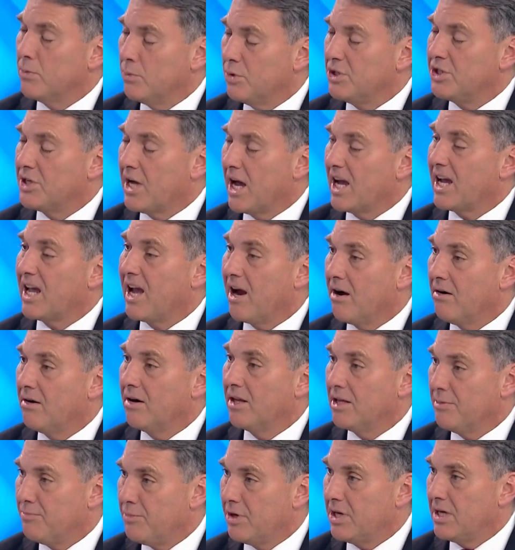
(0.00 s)
which are
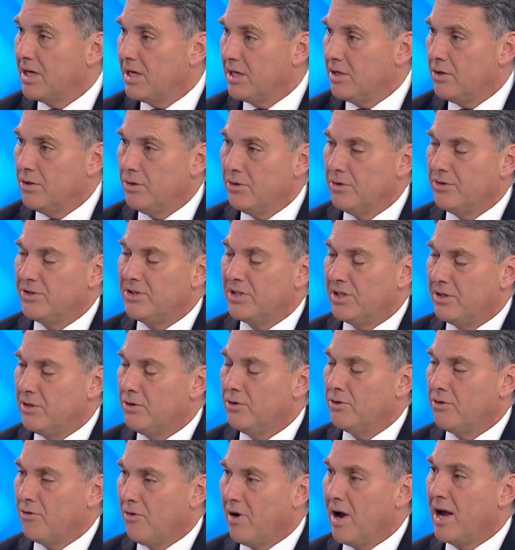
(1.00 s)
currently being used in
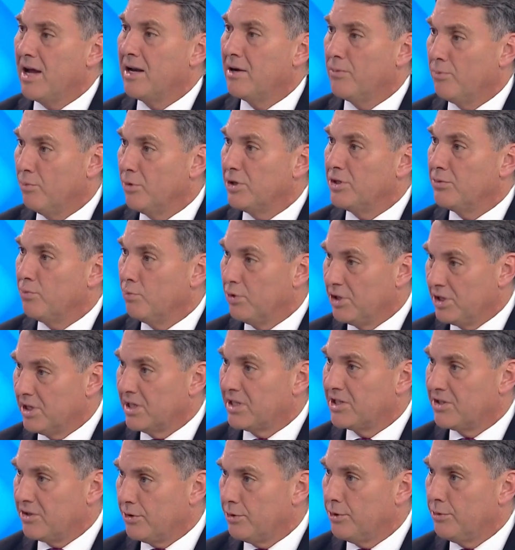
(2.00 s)
Ukraine and which are
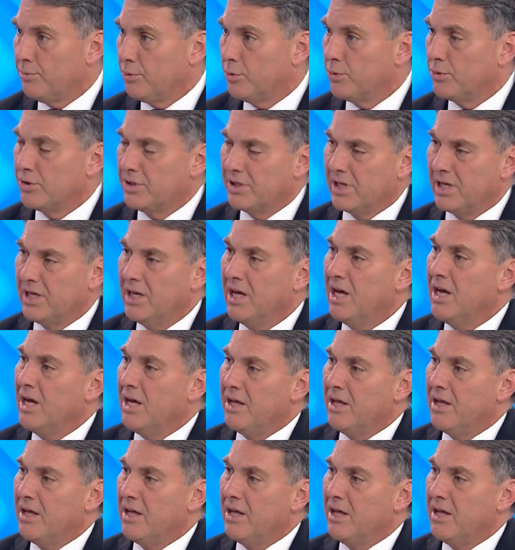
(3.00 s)
suitable to